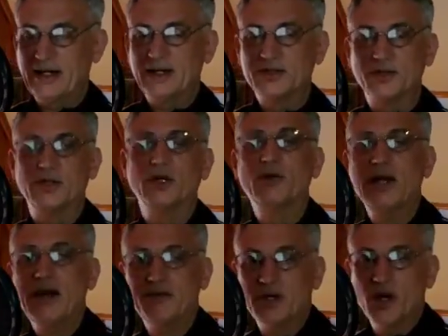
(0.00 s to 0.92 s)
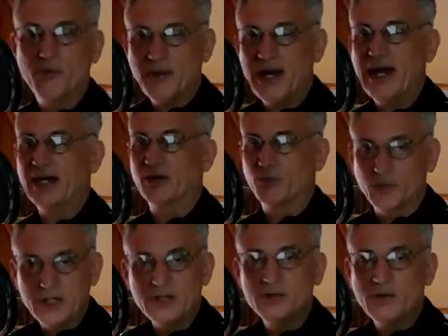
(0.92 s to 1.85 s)
So you don't have to go back and
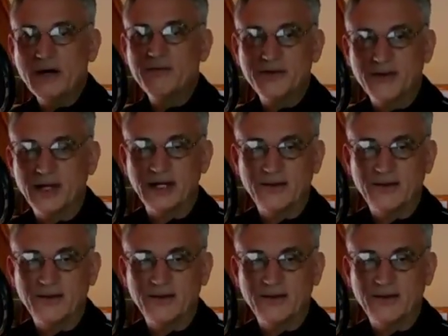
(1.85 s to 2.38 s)
redo everything.